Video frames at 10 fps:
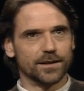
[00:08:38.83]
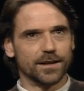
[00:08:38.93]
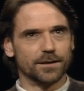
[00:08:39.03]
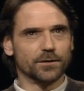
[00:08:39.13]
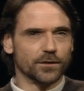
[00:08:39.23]

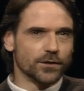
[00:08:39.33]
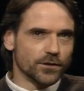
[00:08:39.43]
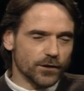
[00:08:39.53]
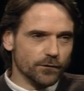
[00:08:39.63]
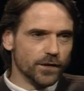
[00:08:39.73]

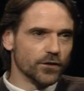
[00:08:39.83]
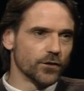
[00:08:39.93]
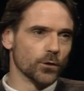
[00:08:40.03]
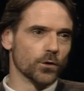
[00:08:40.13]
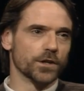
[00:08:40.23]
to convince
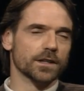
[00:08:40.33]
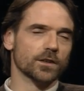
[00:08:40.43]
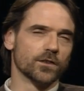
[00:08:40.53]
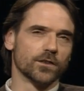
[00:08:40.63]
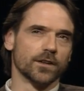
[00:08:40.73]
an
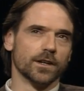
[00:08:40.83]
audience?